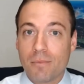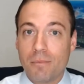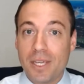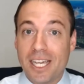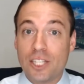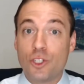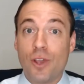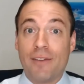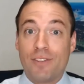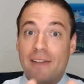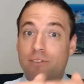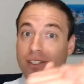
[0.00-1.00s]
because you have
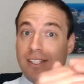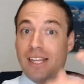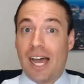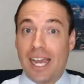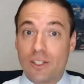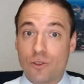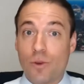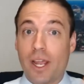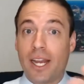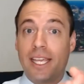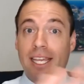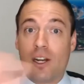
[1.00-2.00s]
to have slides
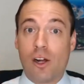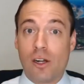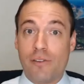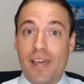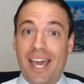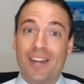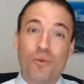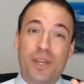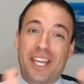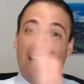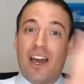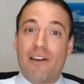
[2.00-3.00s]
ready and all of that, and we
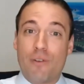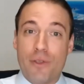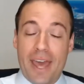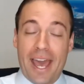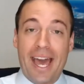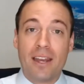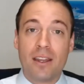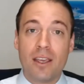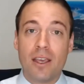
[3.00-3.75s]
can cover that.